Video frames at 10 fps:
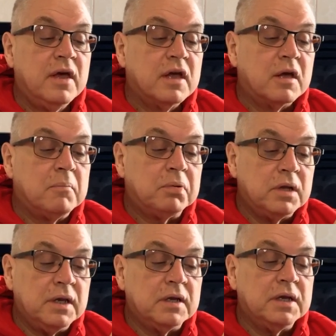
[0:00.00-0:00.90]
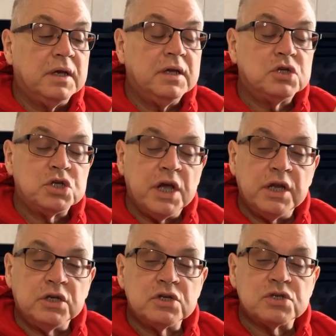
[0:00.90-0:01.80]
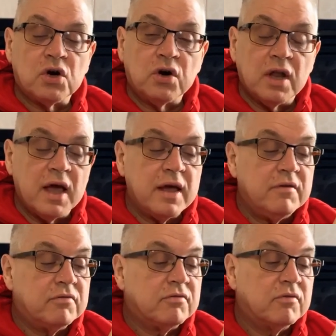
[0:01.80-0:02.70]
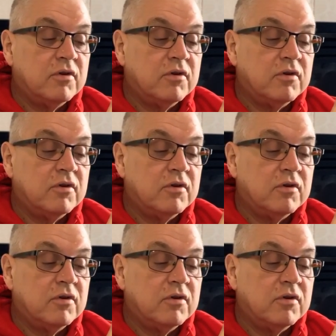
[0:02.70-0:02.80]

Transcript: completely changes our life